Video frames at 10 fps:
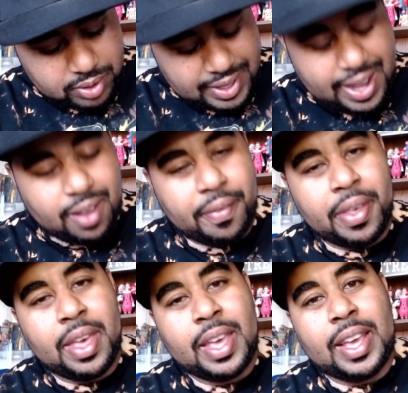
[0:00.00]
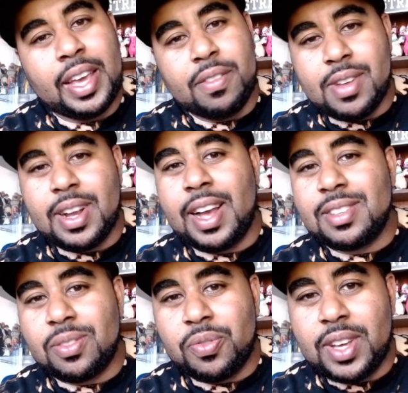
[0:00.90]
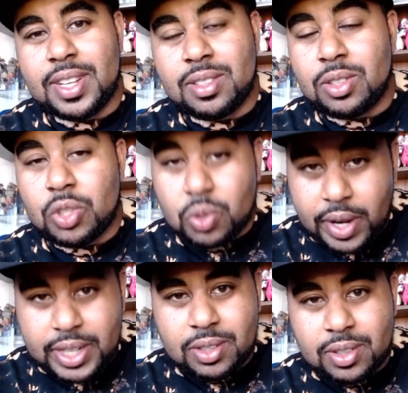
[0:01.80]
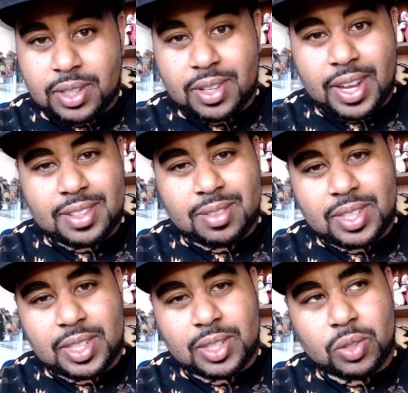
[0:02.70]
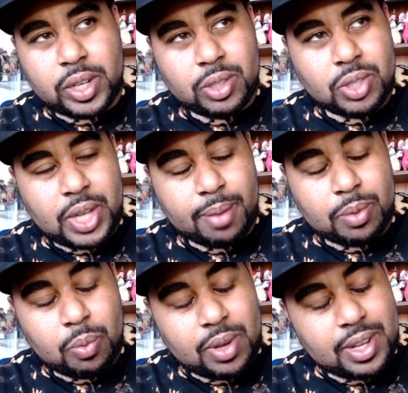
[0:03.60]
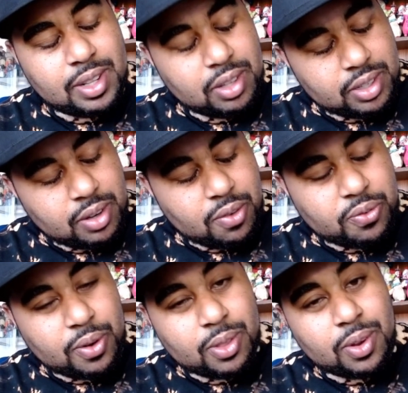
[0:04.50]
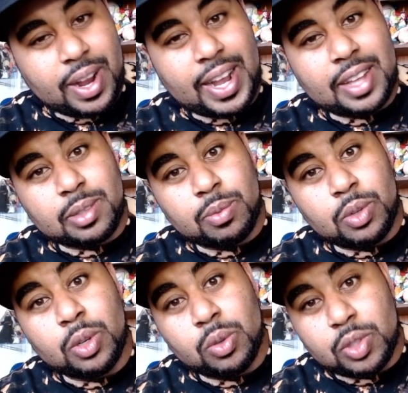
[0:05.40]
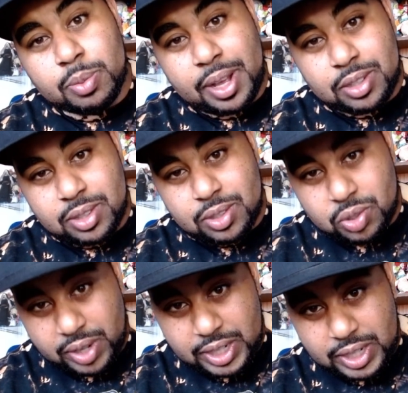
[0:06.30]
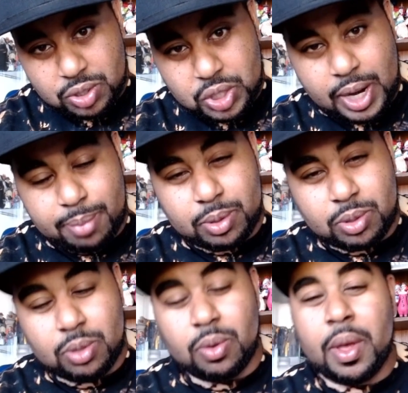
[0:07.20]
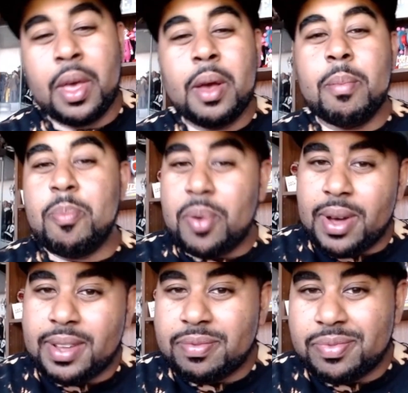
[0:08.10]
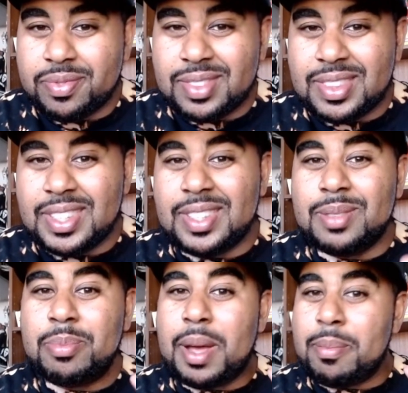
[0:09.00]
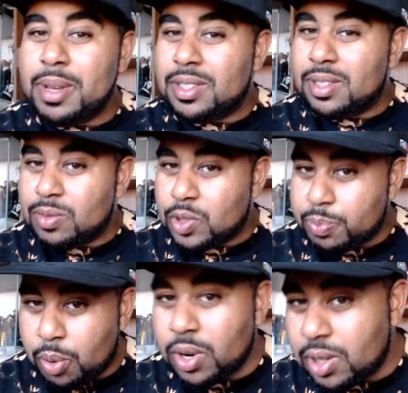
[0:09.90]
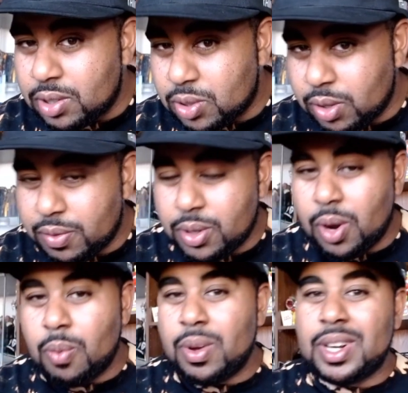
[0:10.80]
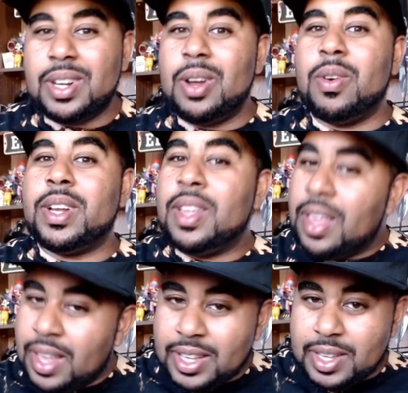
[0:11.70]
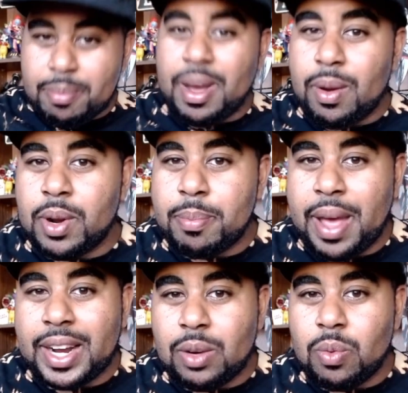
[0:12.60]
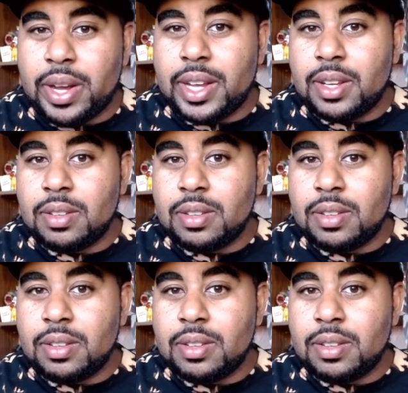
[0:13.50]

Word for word: Now, if you guys are fans of The Stranger and you guys have seen The Strangers Chapter one, look no further. I got some news about The Strangers Chapter two, but these might be some spoilers, so if you don't want to know it, you might want to back away.